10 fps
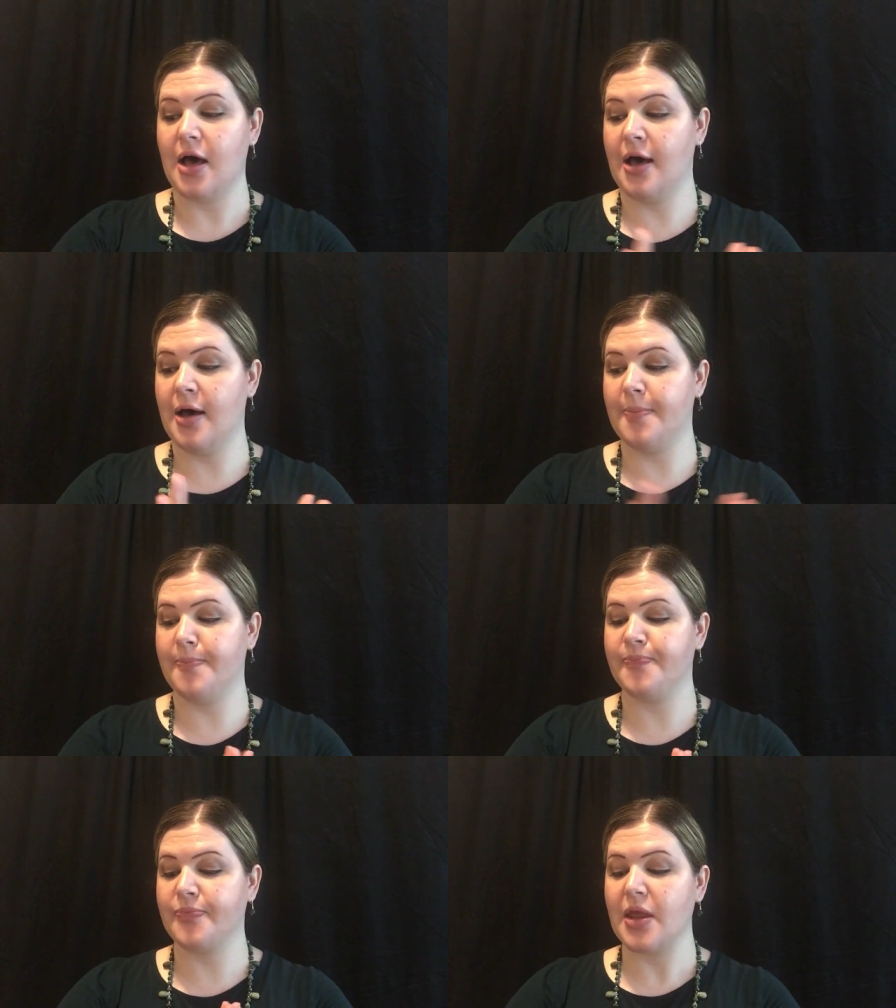Um,
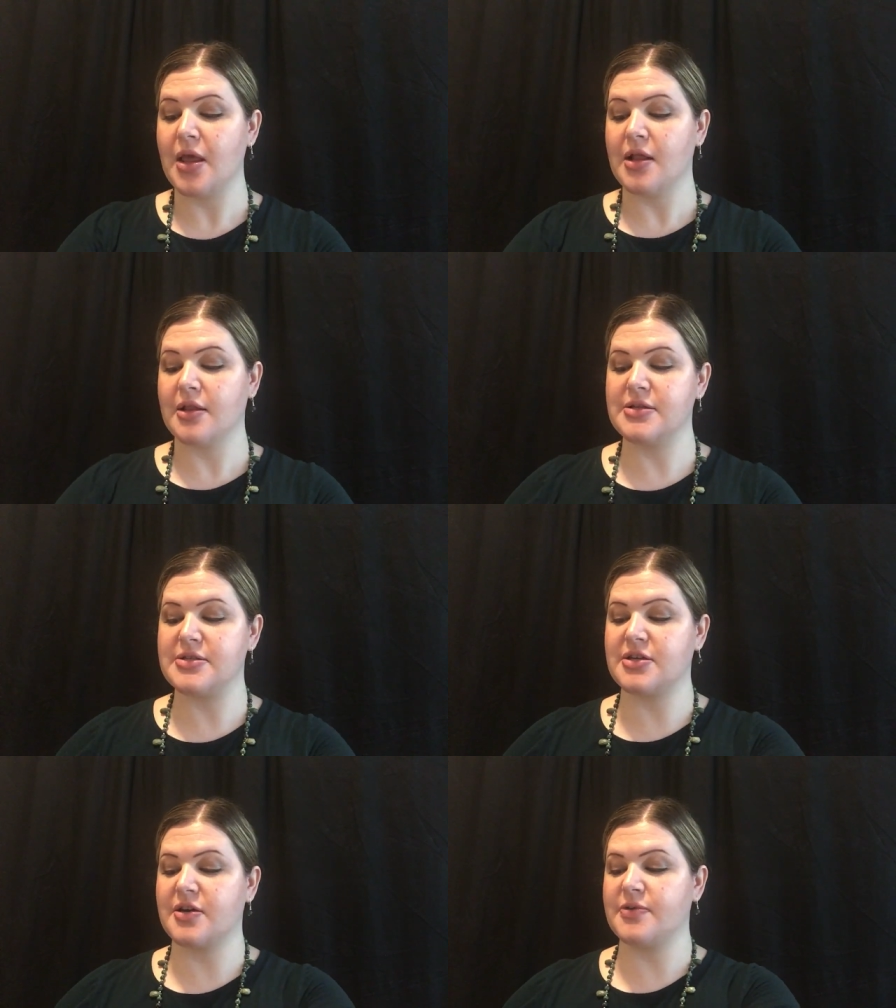let's
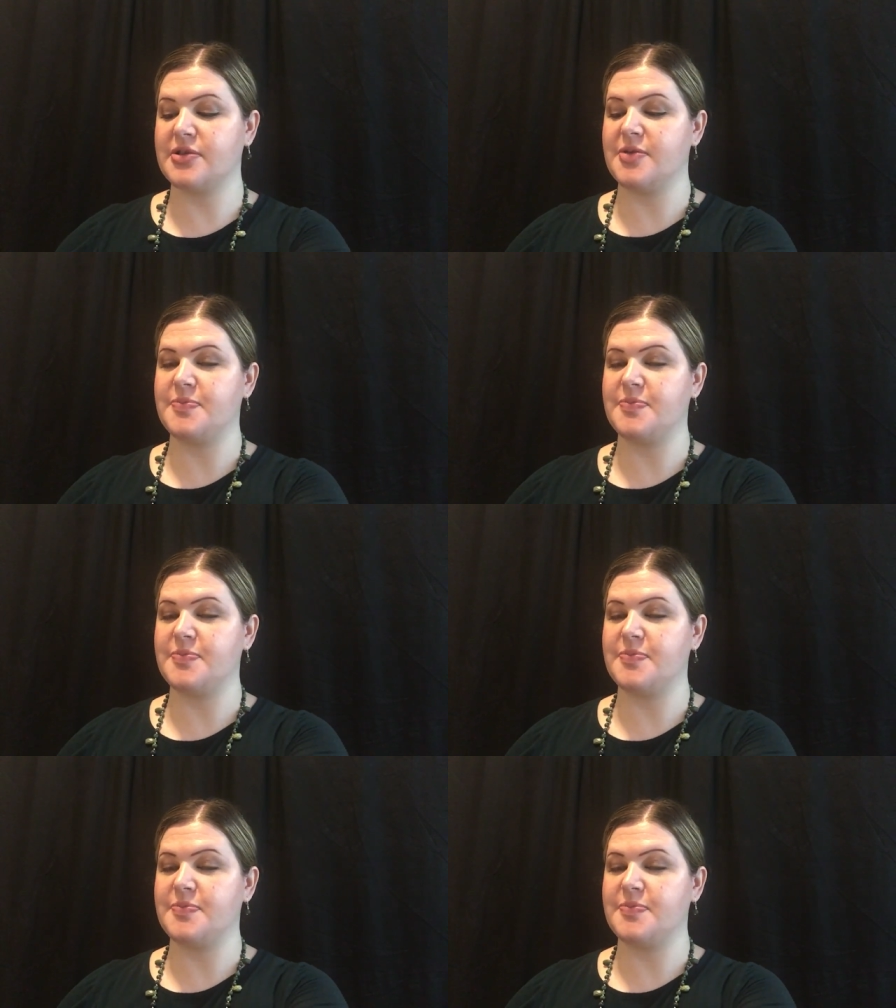start with the